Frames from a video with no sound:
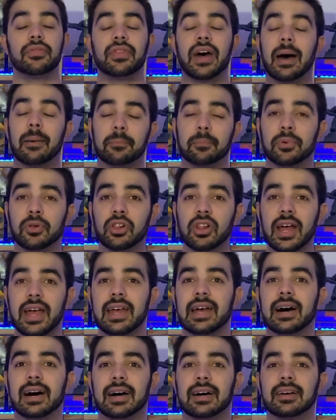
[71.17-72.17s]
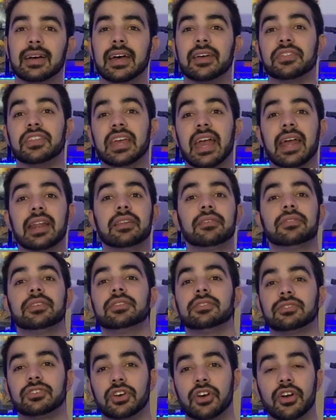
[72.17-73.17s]
that player at the end of the
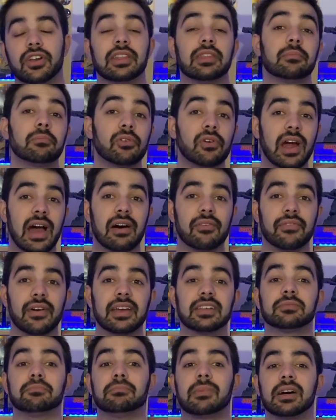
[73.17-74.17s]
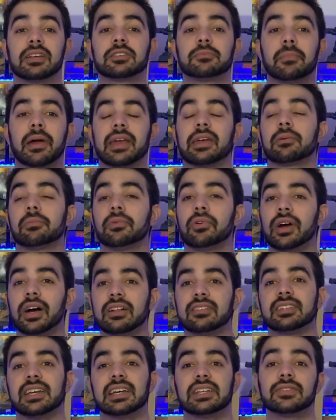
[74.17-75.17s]
turn in the morale phase must make a morale
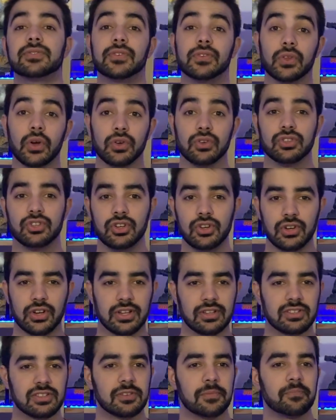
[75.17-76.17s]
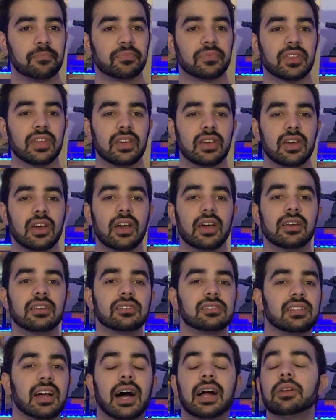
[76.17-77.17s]
test for those units.
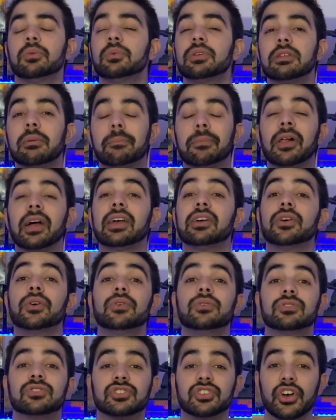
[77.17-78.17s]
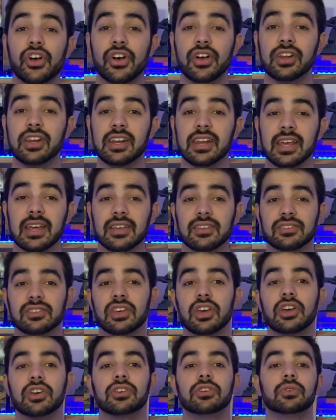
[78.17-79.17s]
Starting with a player whose turn it is,
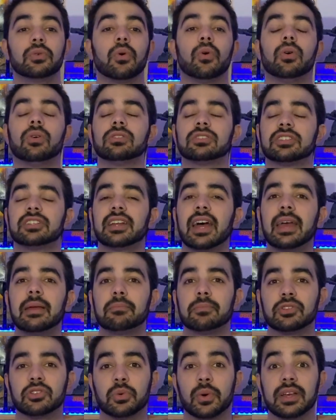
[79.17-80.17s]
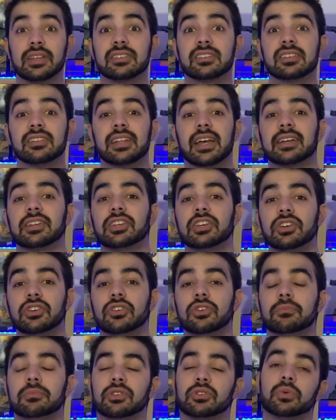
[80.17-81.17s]
you alternate between selecting a
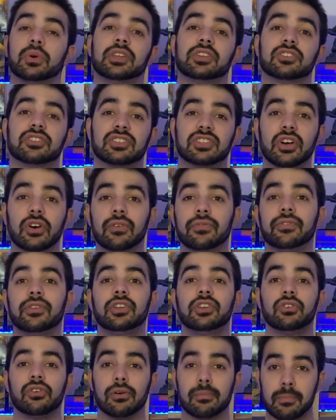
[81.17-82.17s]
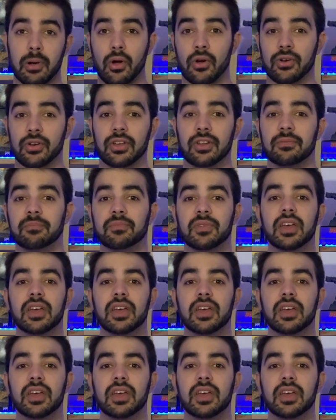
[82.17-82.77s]
unit between yourself and your opponent